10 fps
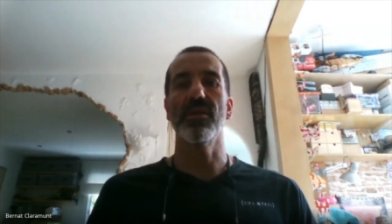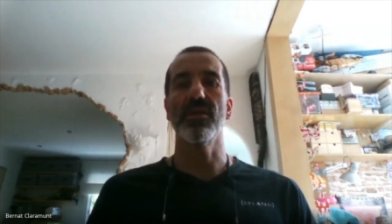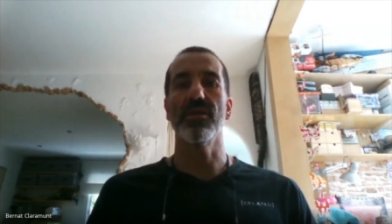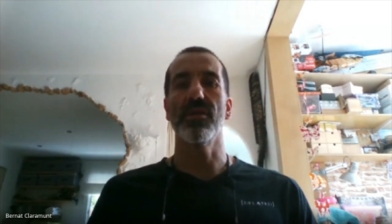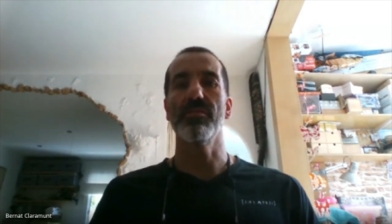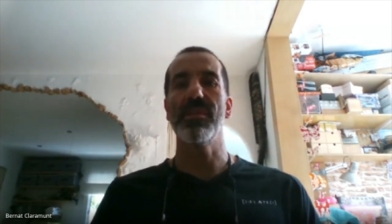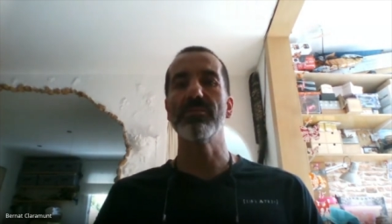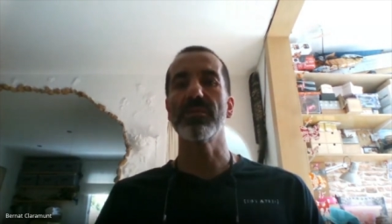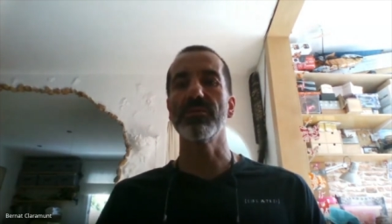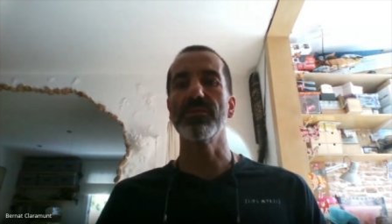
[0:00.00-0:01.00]
on on
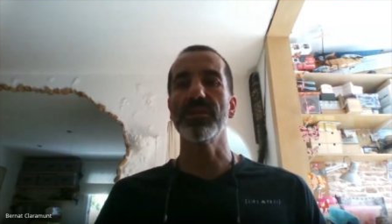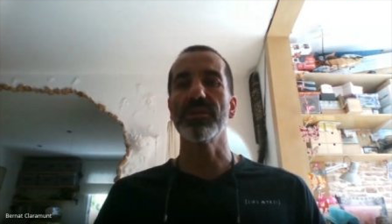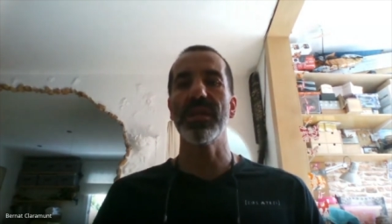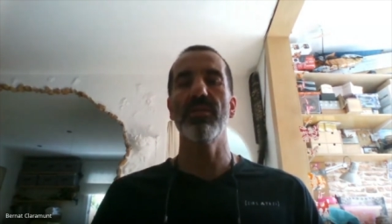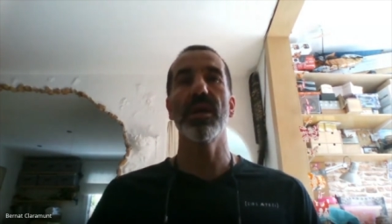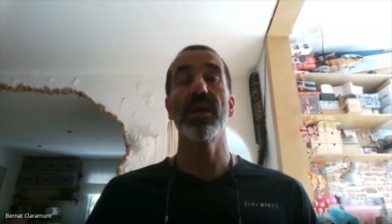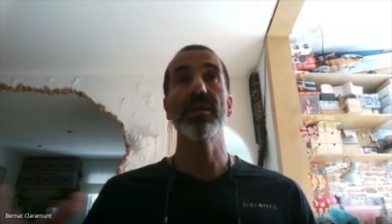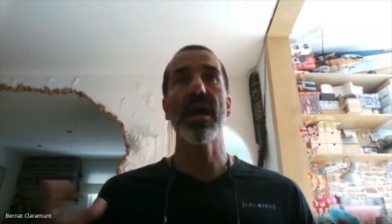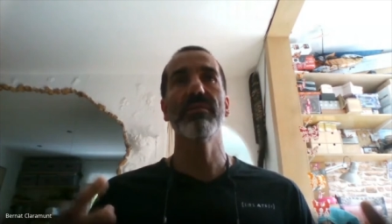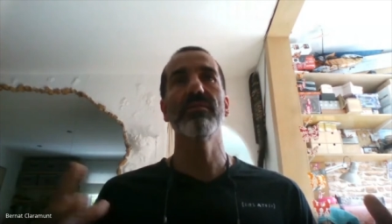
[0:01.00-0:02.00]
mountain regions. Now I, I